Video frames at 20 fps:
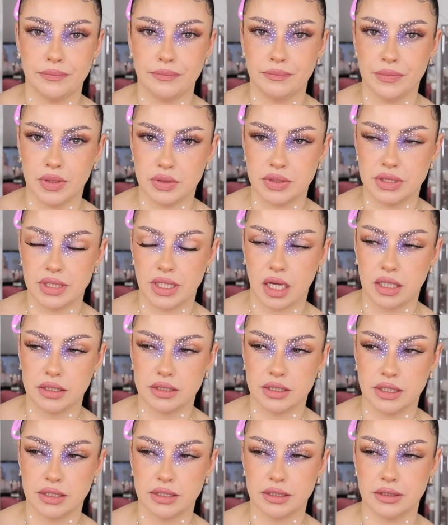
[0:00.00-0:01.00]
Beauty
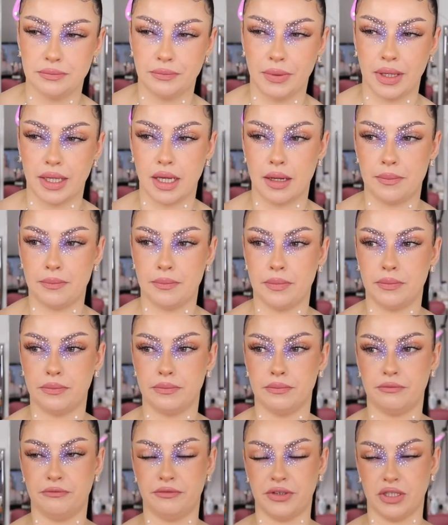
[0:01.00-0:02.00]
content, makeup
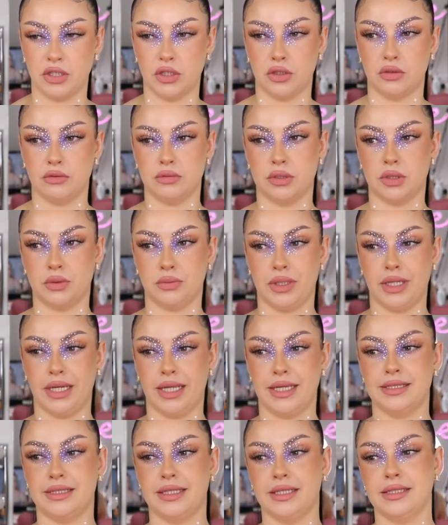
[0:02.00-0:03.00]
video
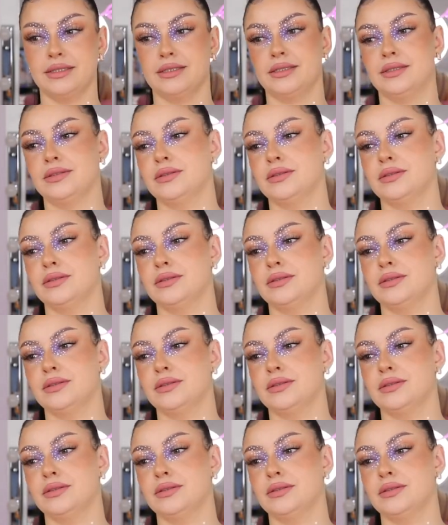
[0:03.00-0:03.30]
related.